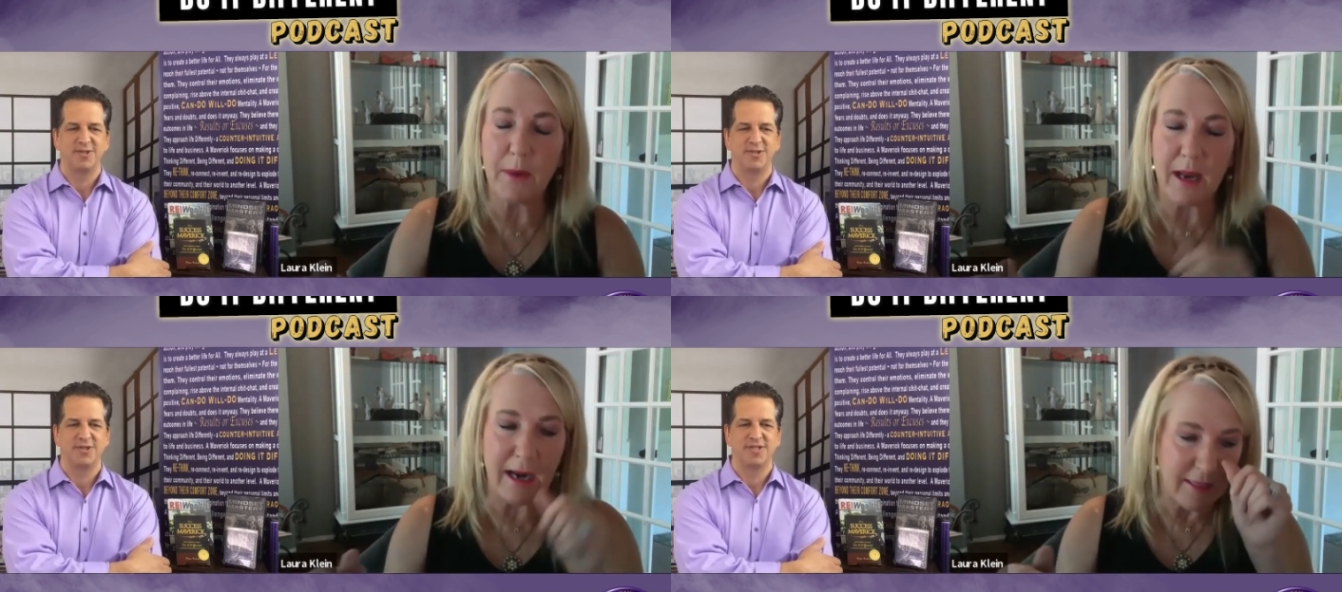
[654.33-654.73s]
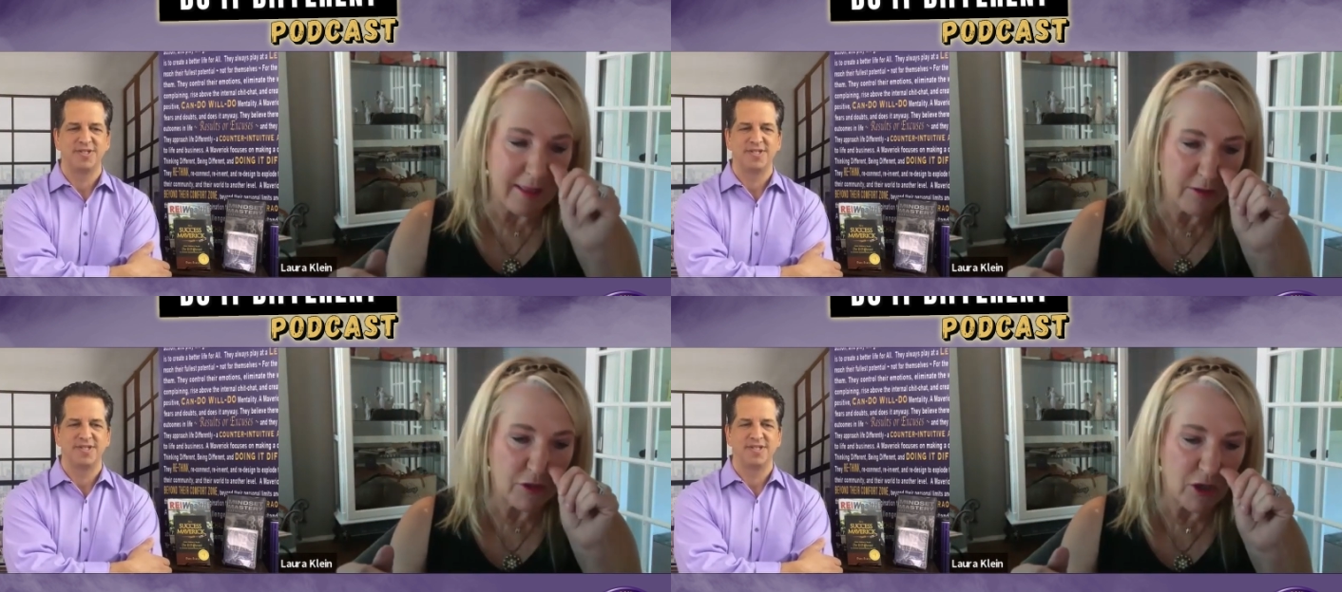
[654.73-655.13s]
Speaker 1: And I
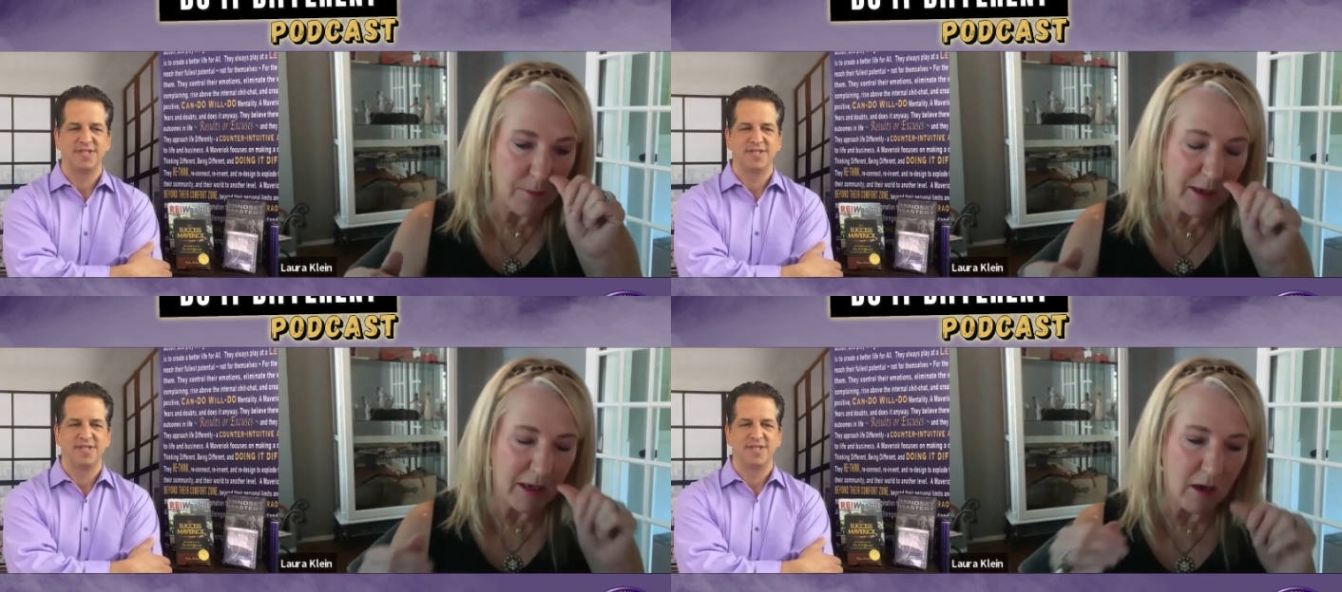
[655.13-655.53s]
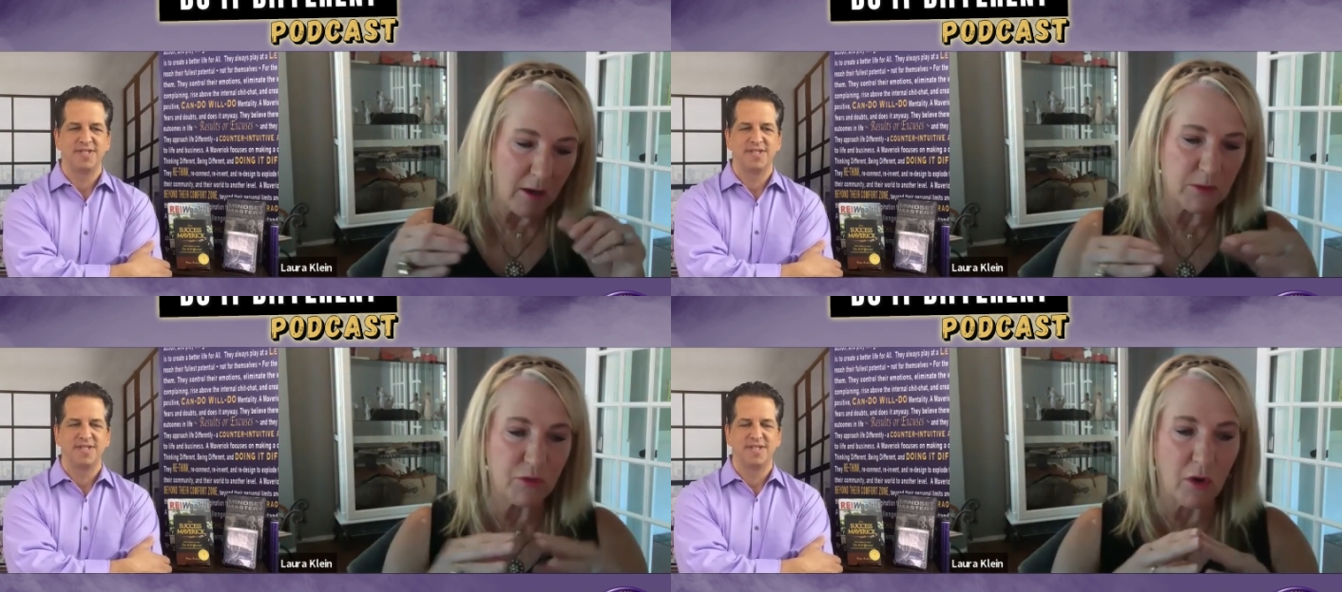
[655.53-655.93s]
think the jumping
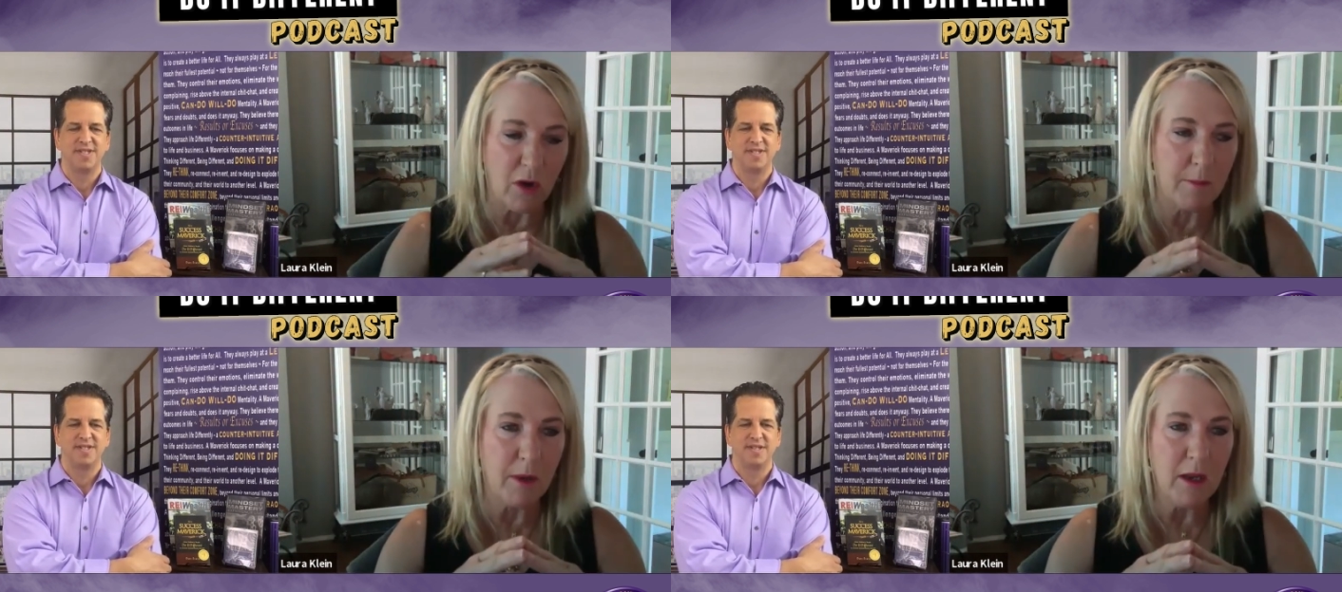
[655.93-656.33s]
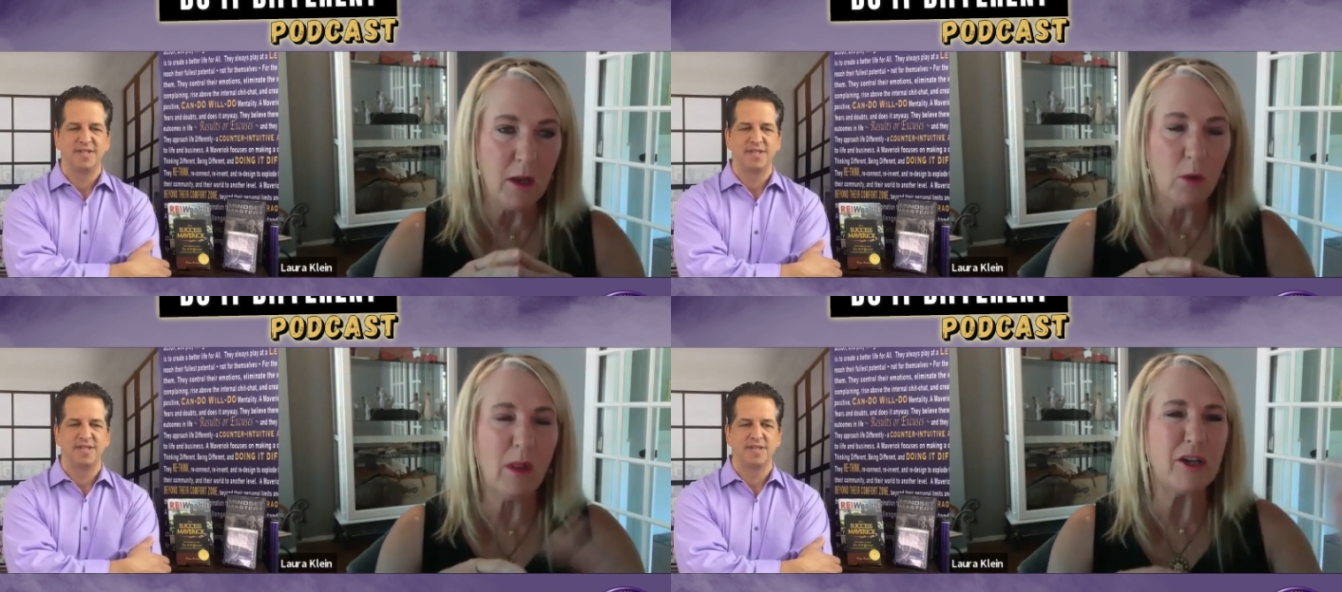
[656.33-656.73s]
comes from,
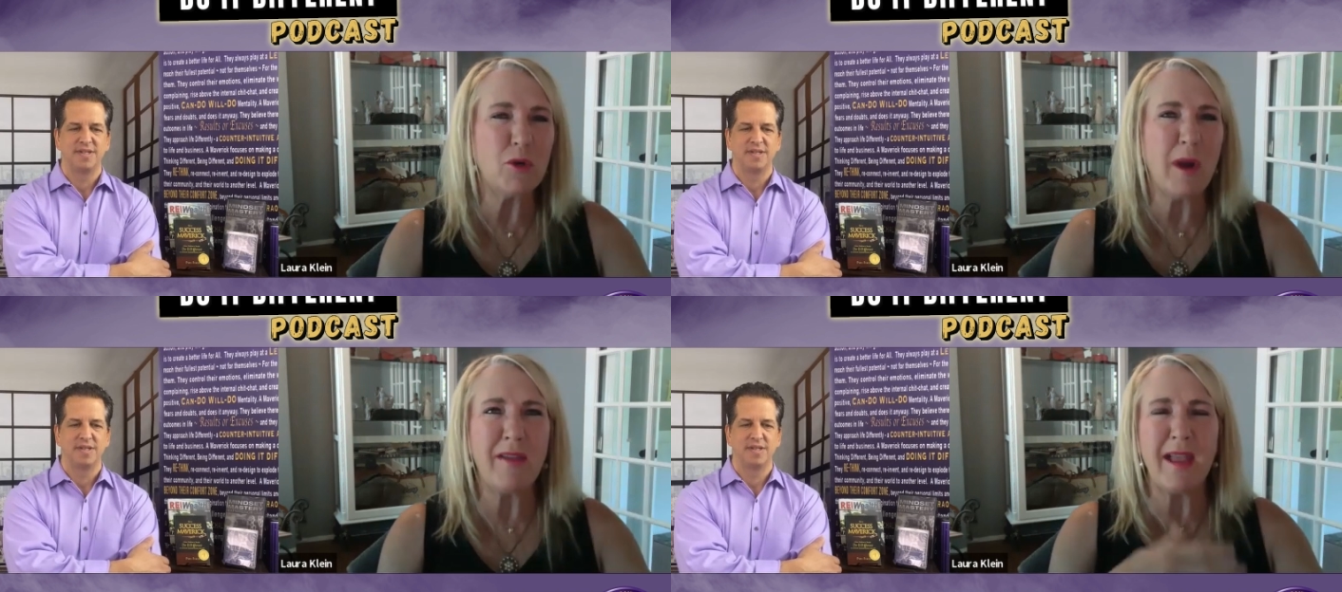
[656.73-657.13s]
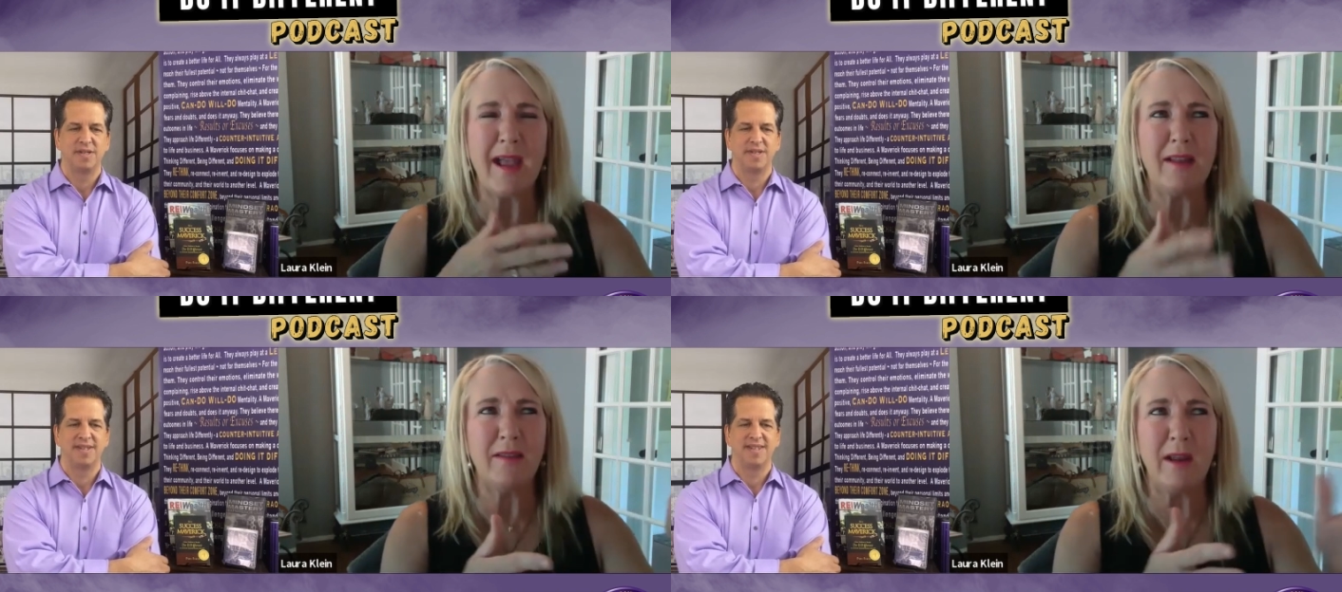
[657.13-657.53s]
well, I tried that.